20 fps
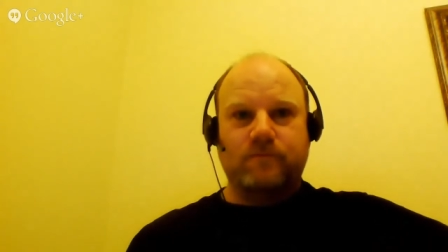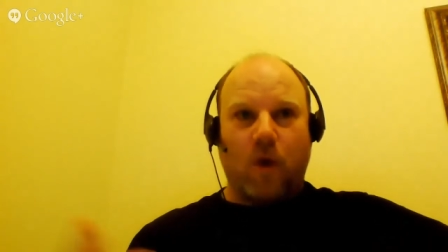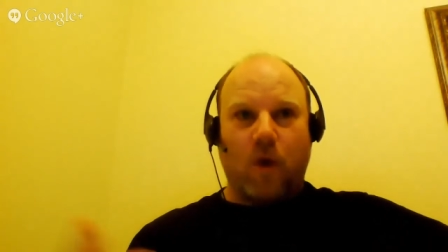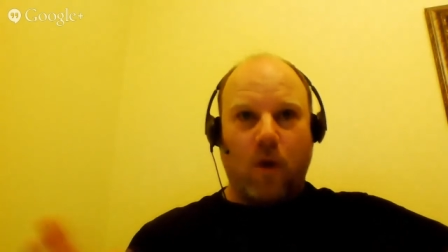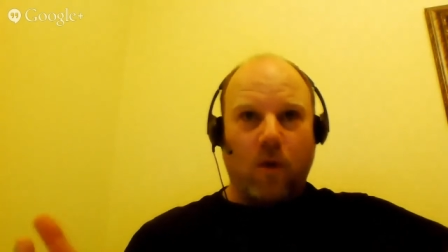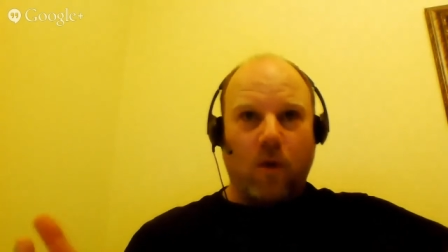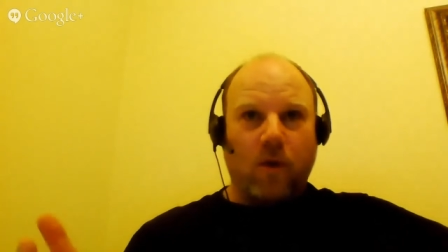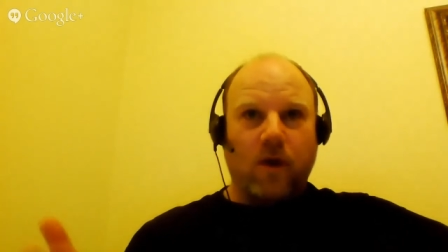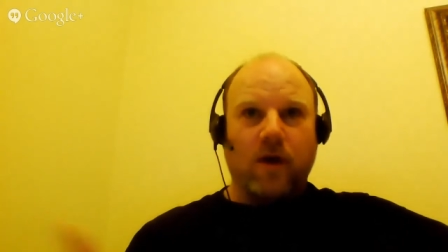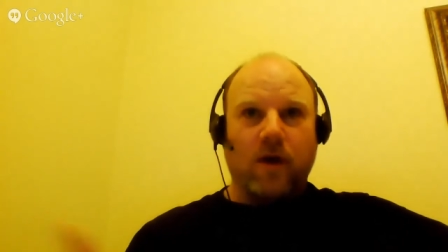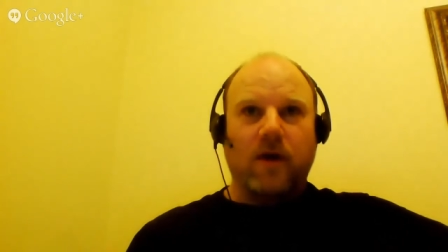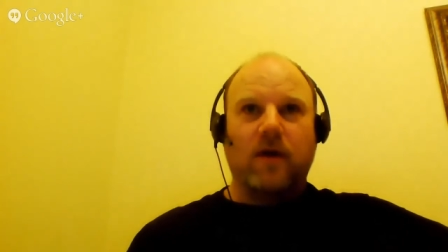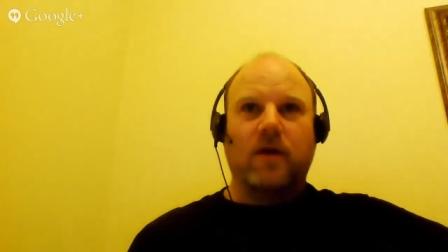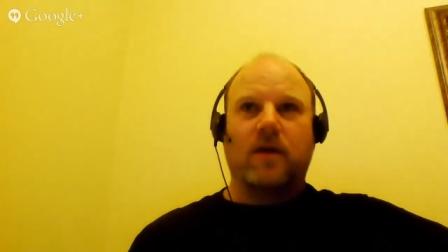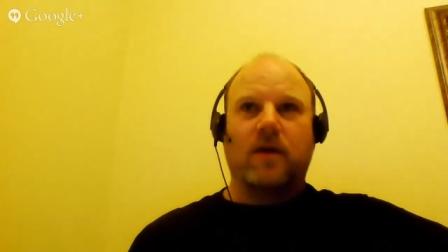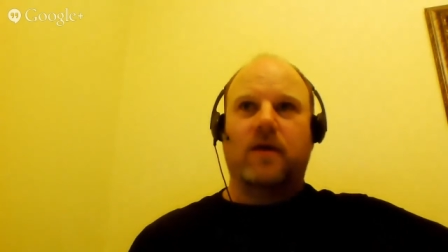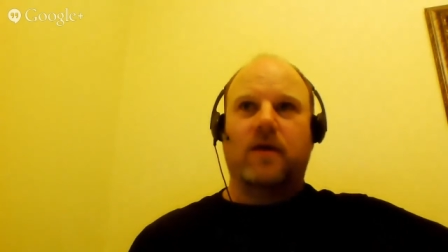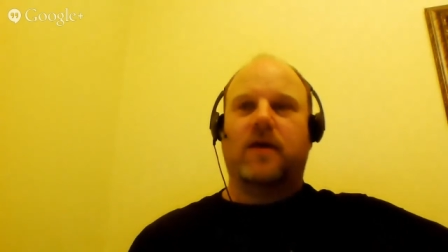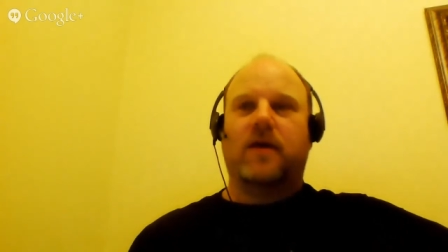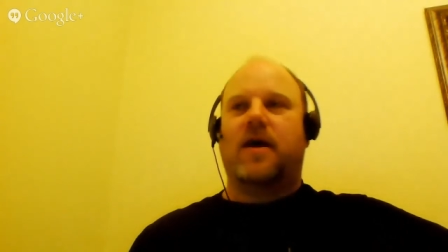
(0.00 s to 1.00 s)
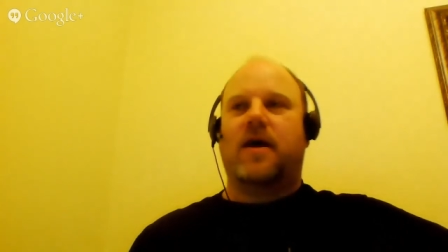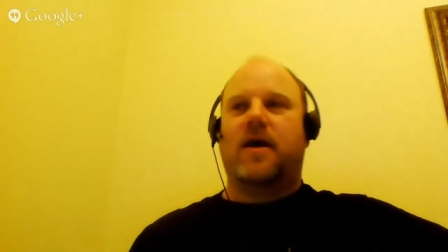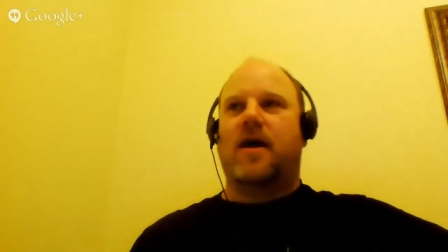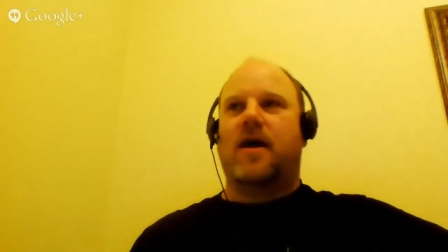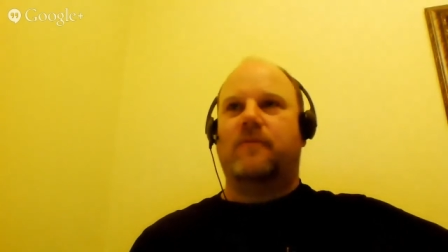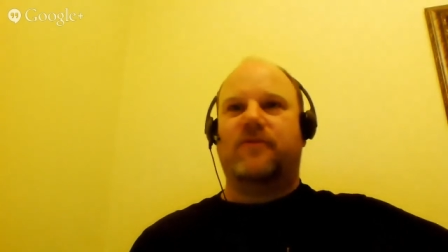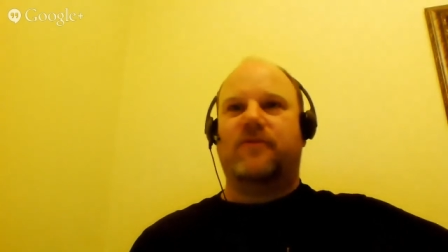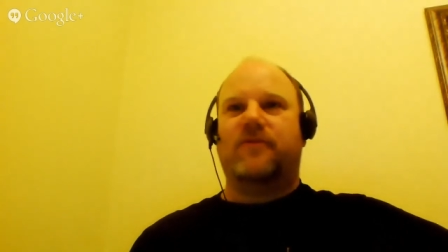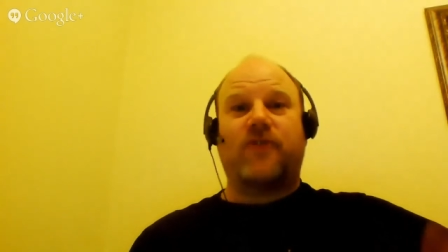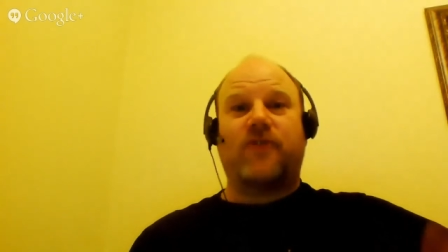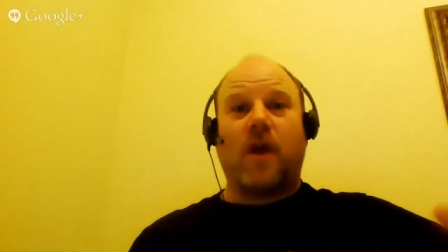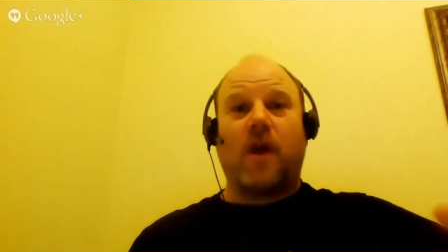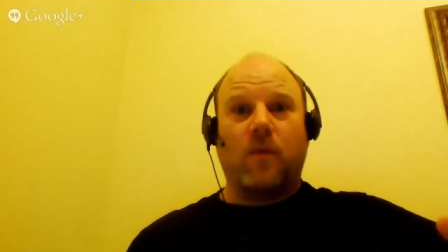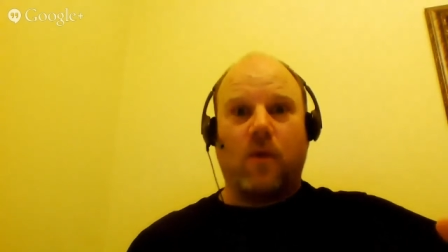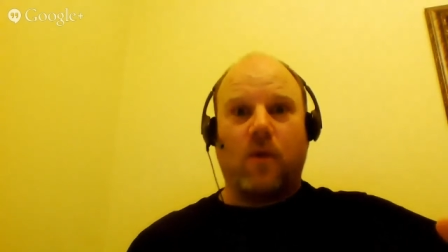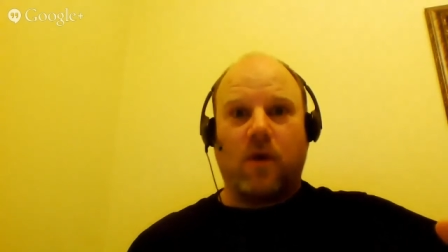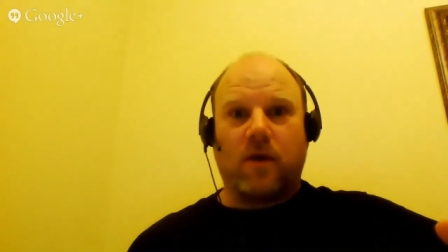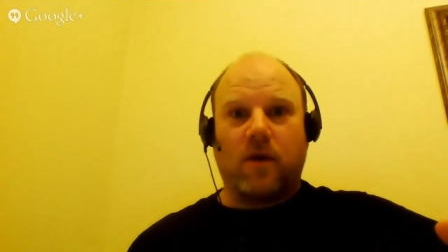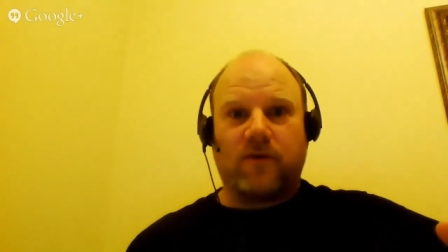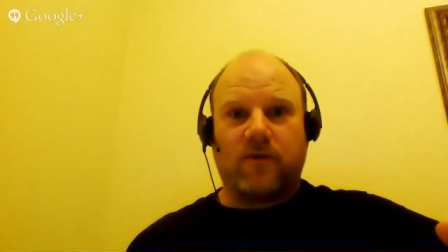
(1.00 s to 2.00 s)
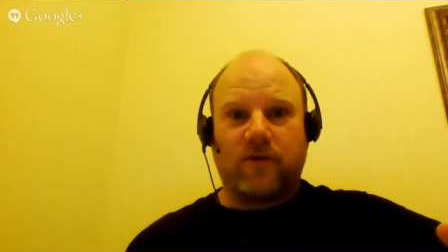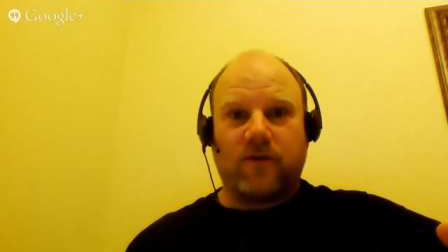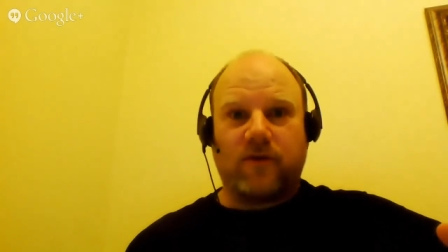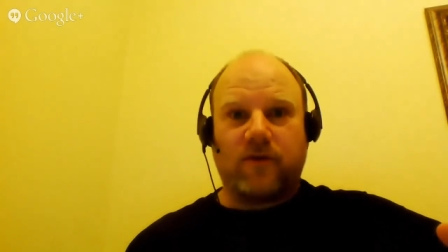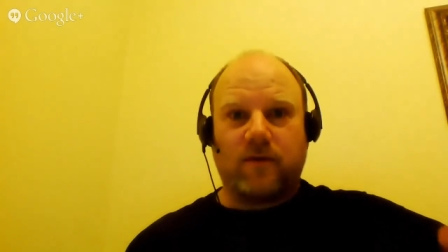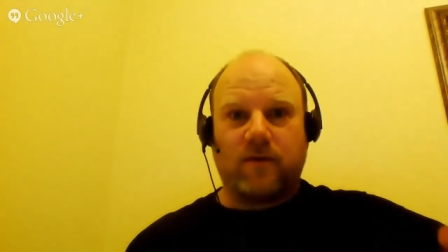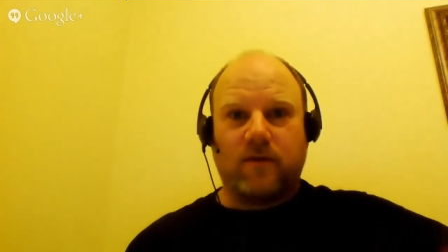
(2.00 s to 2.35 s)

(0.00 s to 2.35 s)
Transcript: or um, Star Wars,